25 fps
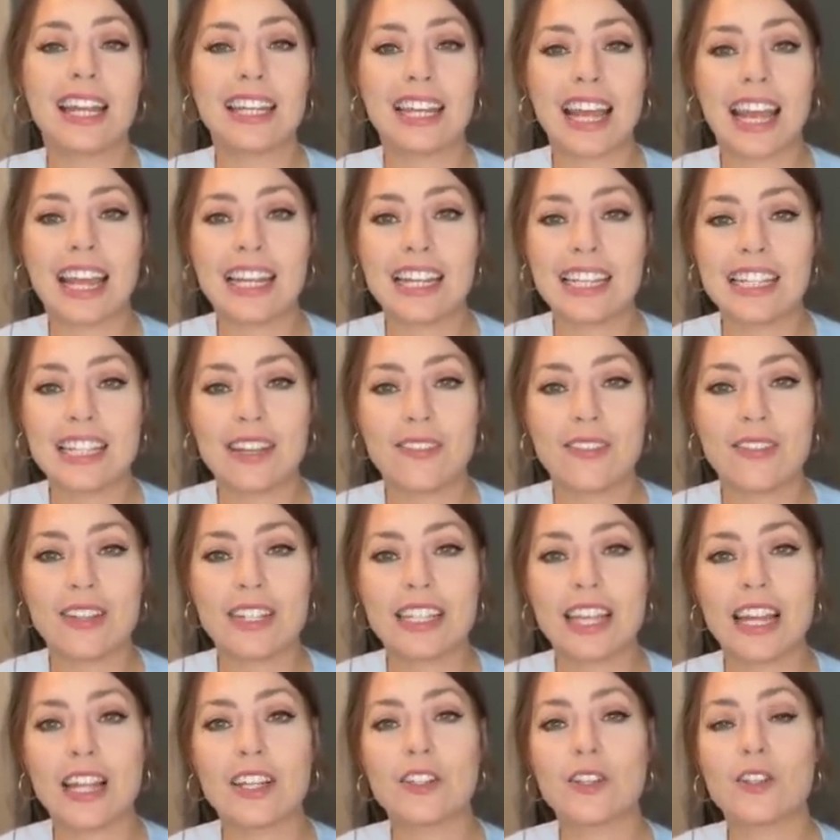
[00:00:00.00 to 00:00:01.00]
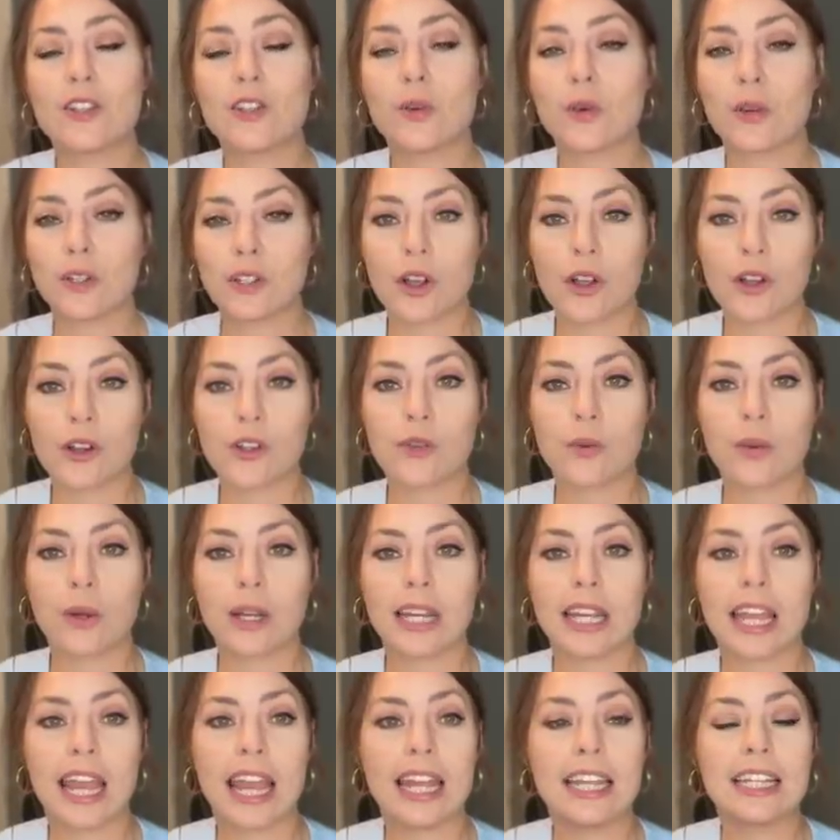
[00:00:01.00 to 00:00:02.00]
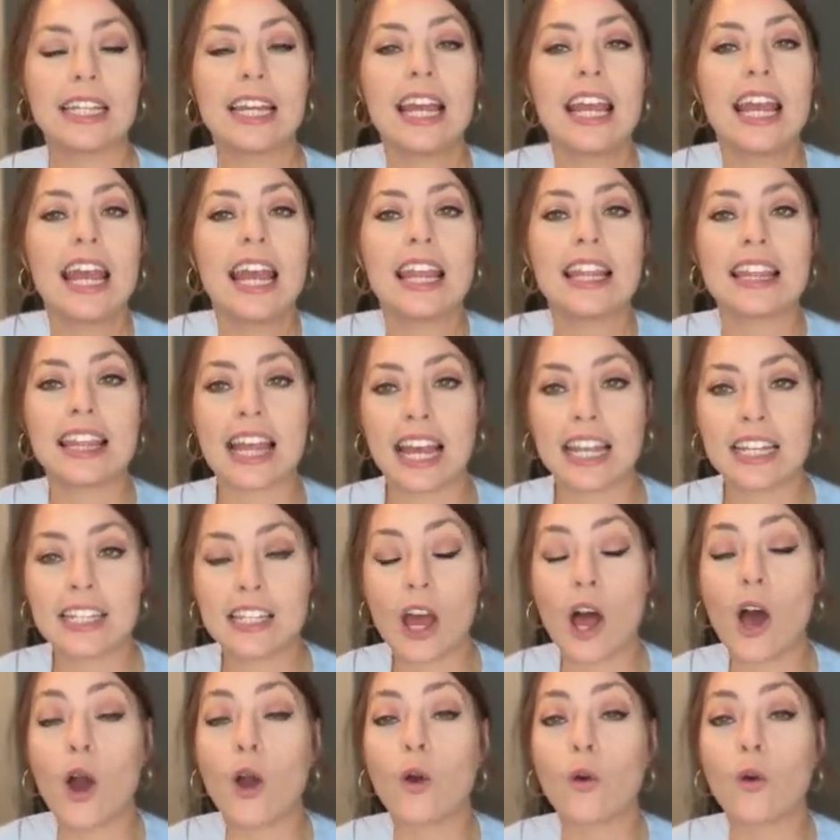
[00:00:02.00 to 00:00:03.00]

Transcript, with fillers: 97 cents to $1.28. That's a